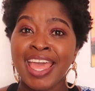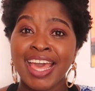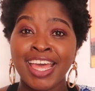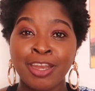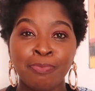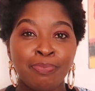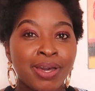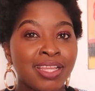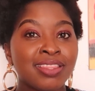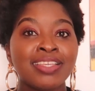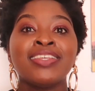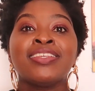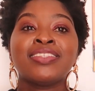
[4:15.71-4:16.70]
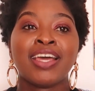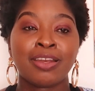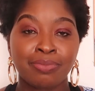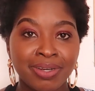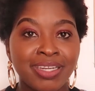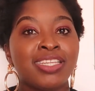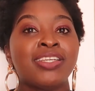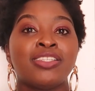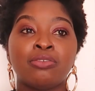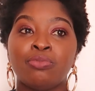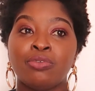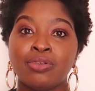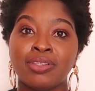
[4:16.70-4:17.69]
and birth is
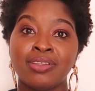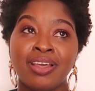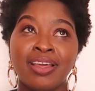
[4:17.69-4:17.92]
unpredictable.